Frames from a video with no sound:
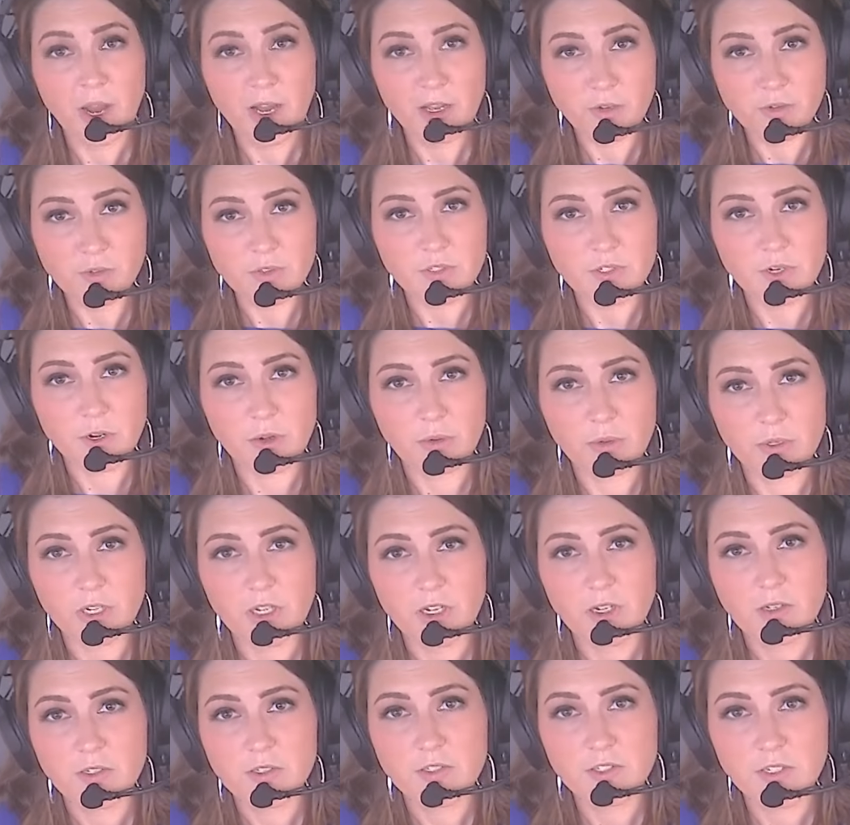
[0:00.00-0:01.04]
milestone,
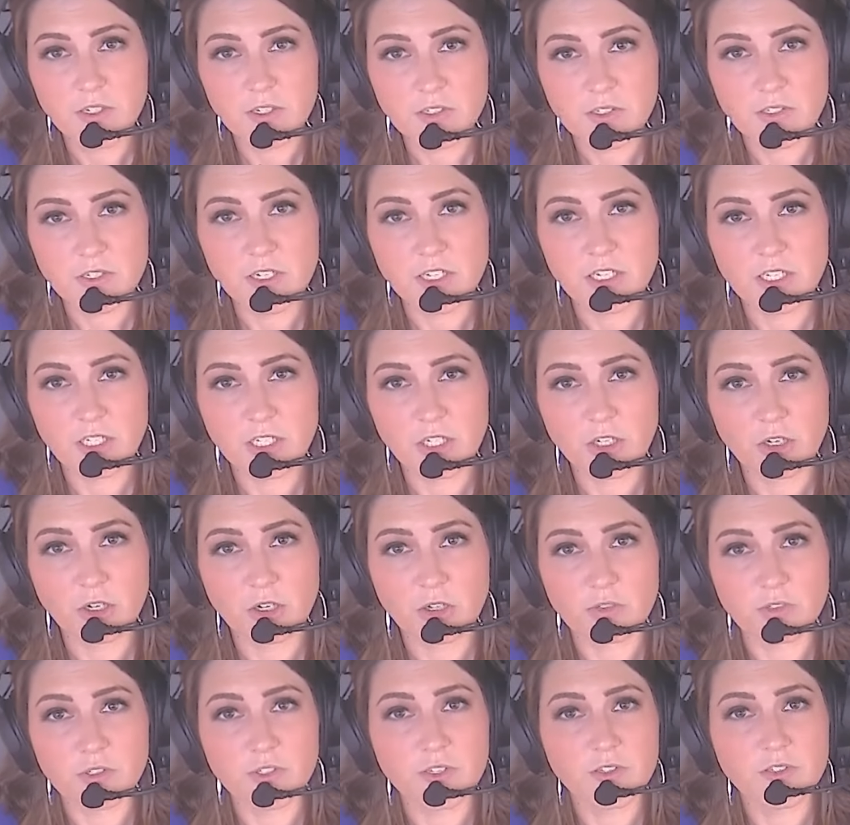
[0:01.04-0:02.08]
sixty
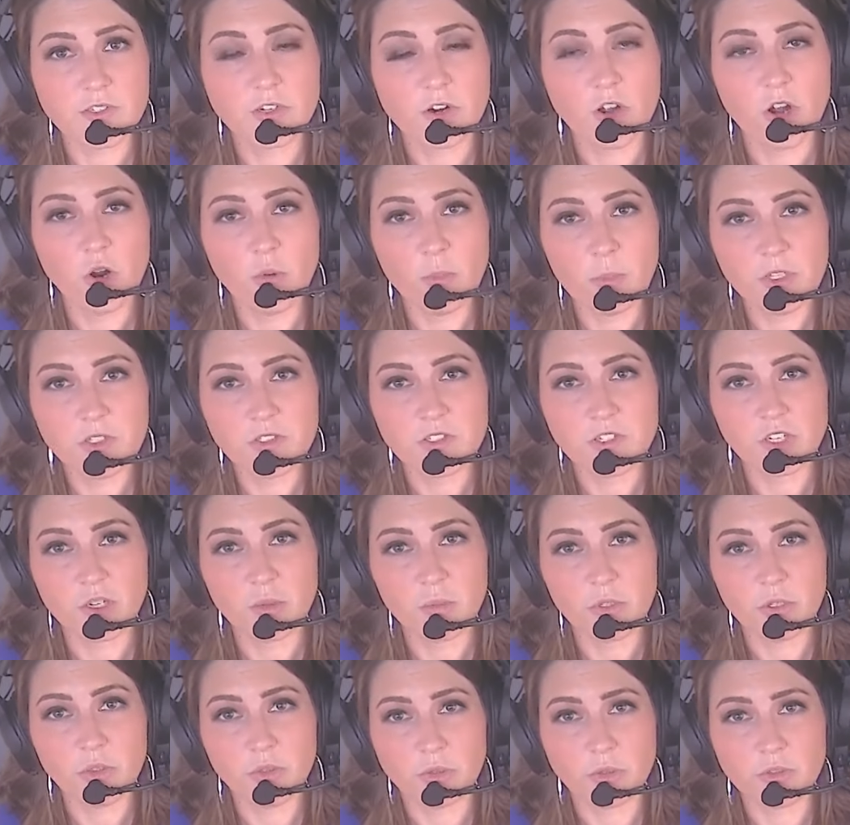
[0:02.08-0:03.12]
years since it opened to
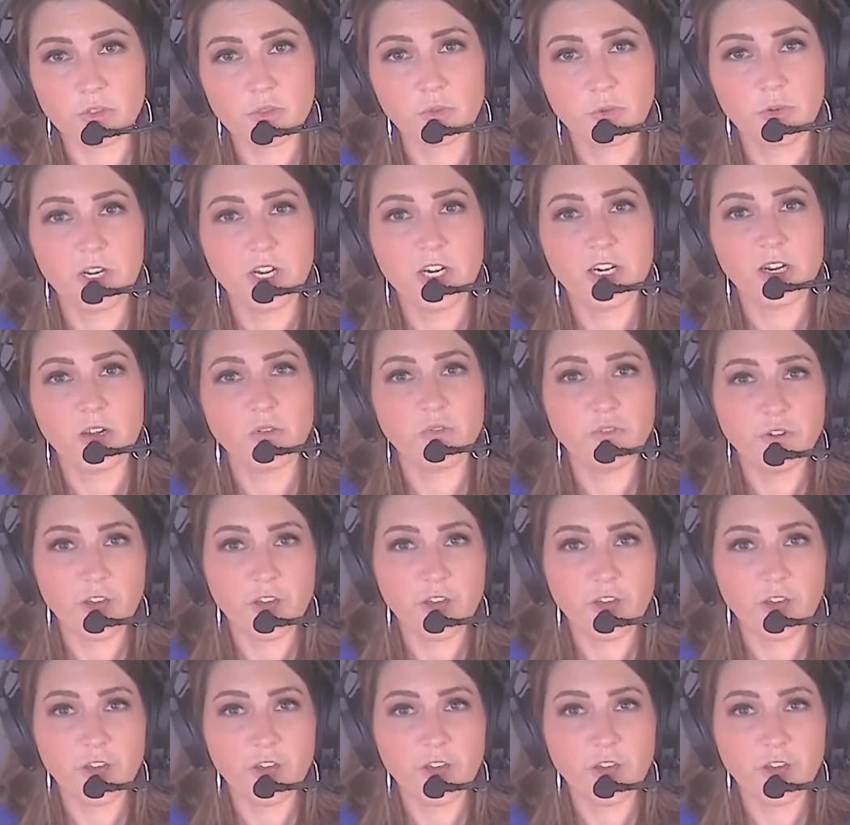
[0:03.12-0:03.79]
commuters, creating a